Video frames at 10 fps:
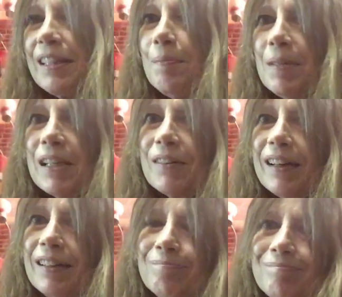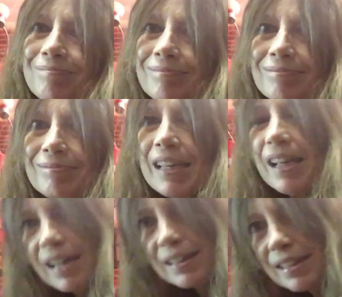in the mirror.
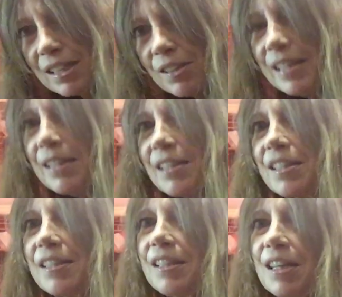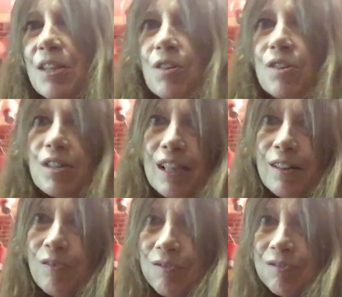I think you need to study
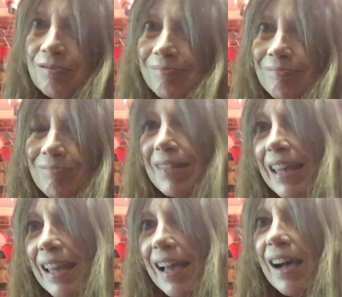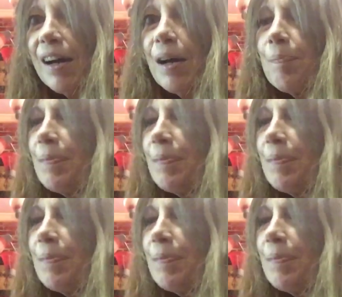yourself. Um,